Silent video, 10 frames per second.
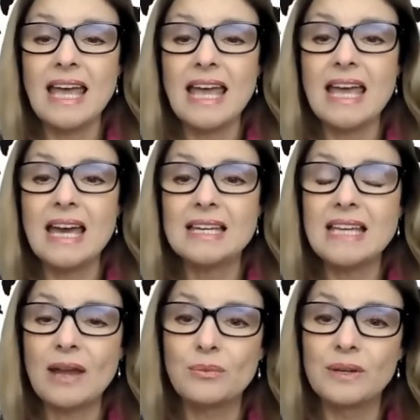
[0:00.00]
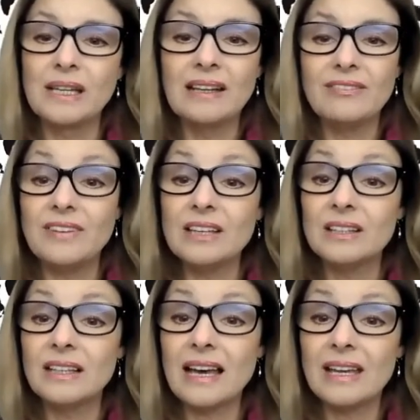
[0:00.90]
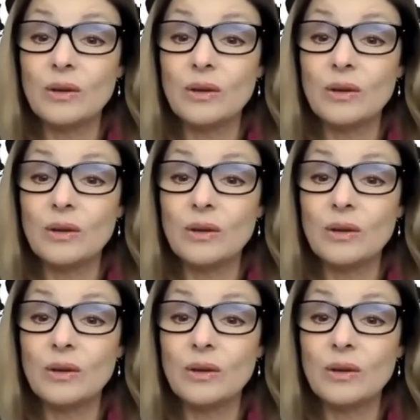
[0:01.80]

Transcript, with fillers: and I really feel like